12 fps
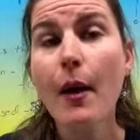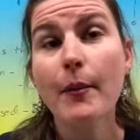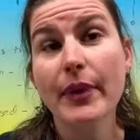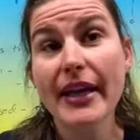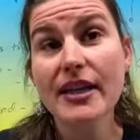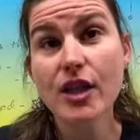
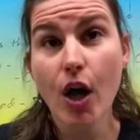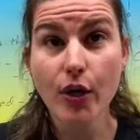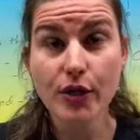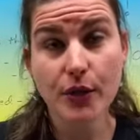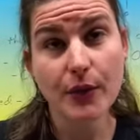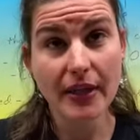Plants
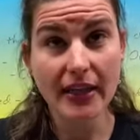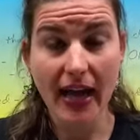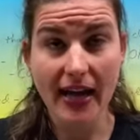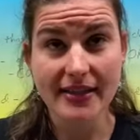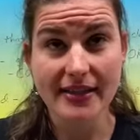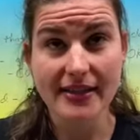also need
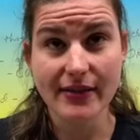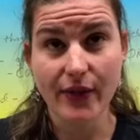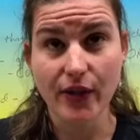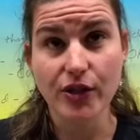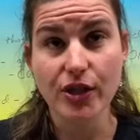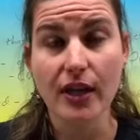gases to
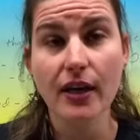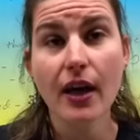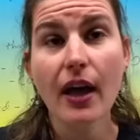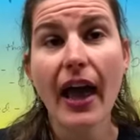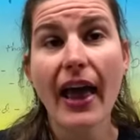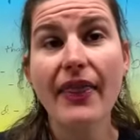function,
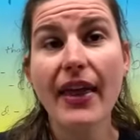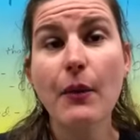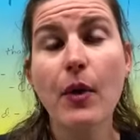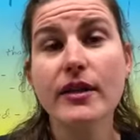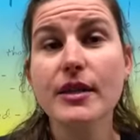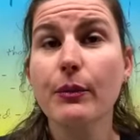and they
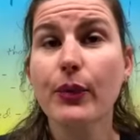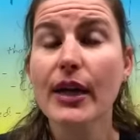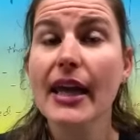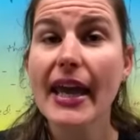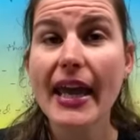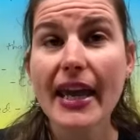want to
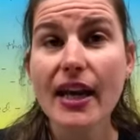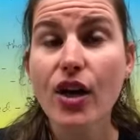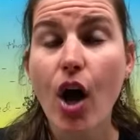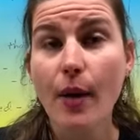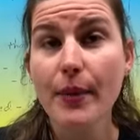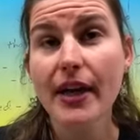bring in
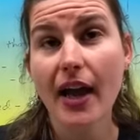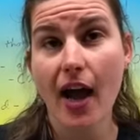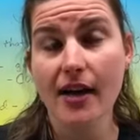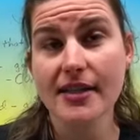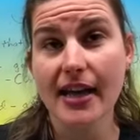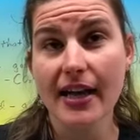carbon
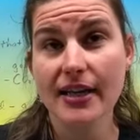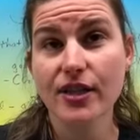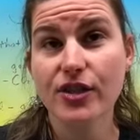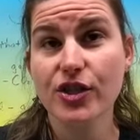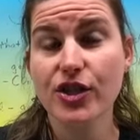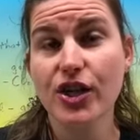
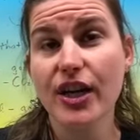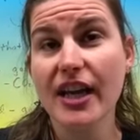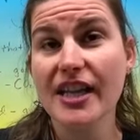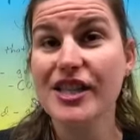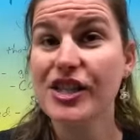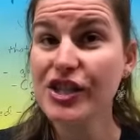dioxide to turn it
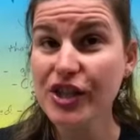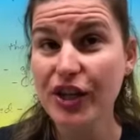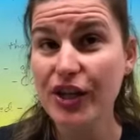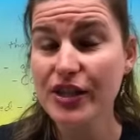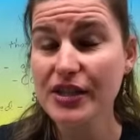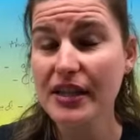into
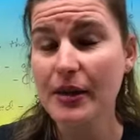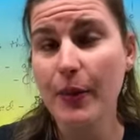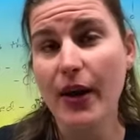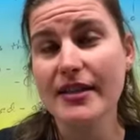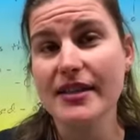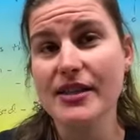sugars in the
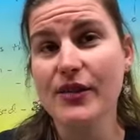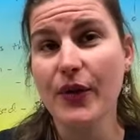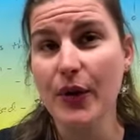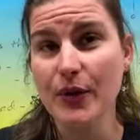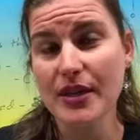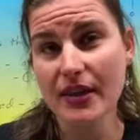process of
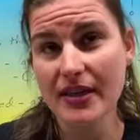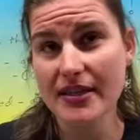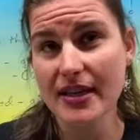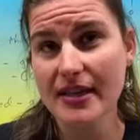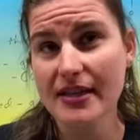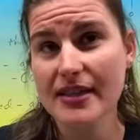
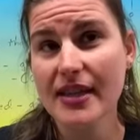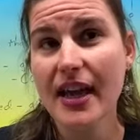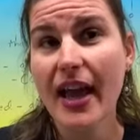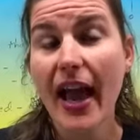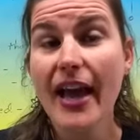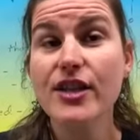photosynthesis.
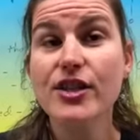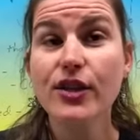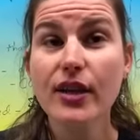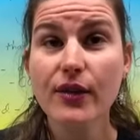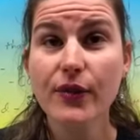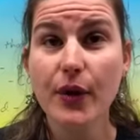And
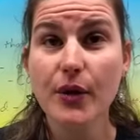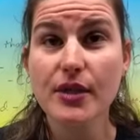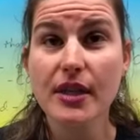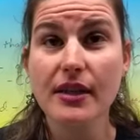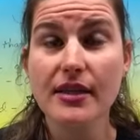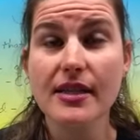during
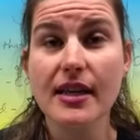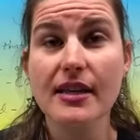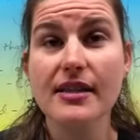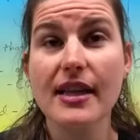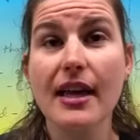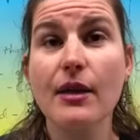
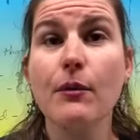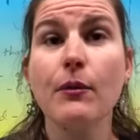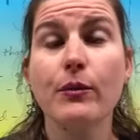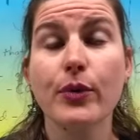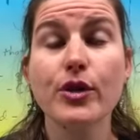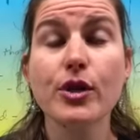photosynthesis, they
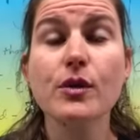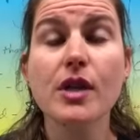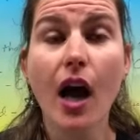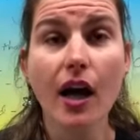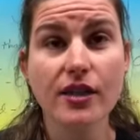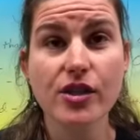produce
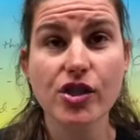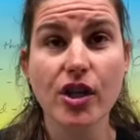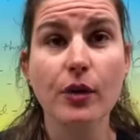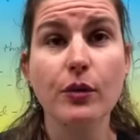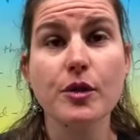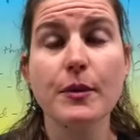
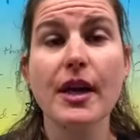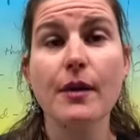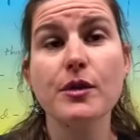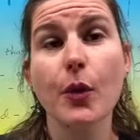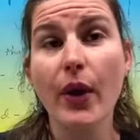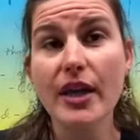oxygen, which
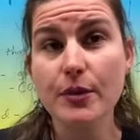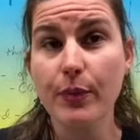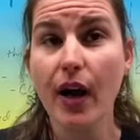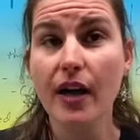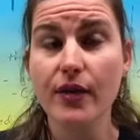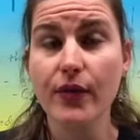becomes a waste
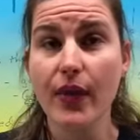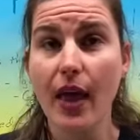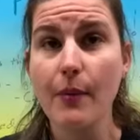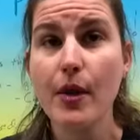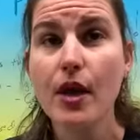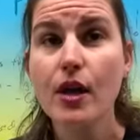product for
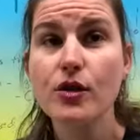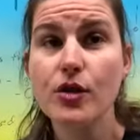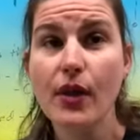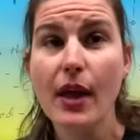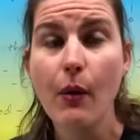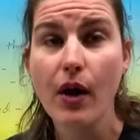them.
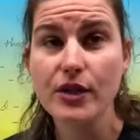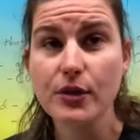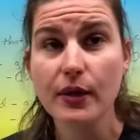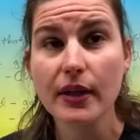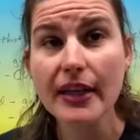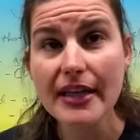So they want
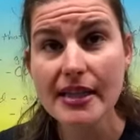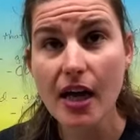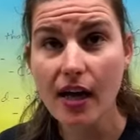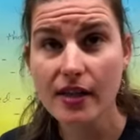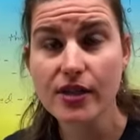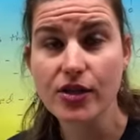to release
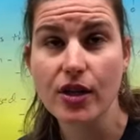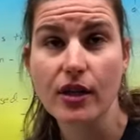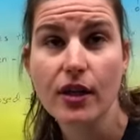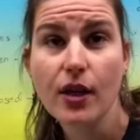oxygen,